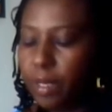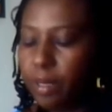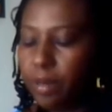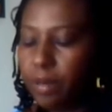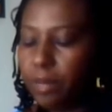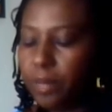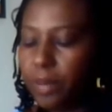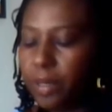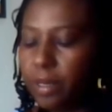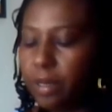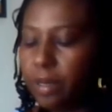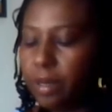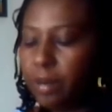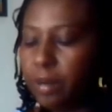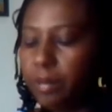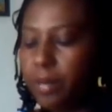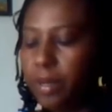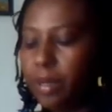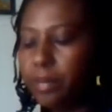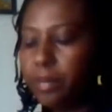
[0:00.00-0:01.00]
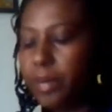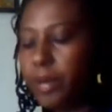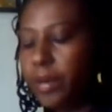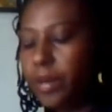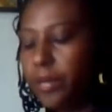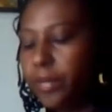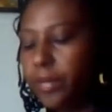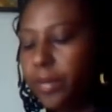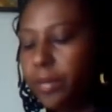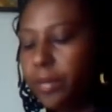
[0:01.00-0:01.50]
cup of cornmeal
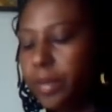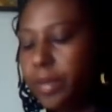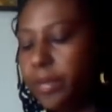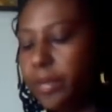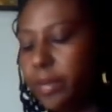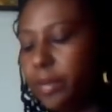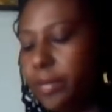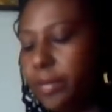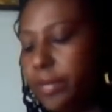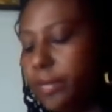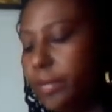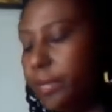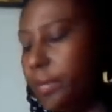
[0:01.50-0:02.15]
porridge for myself.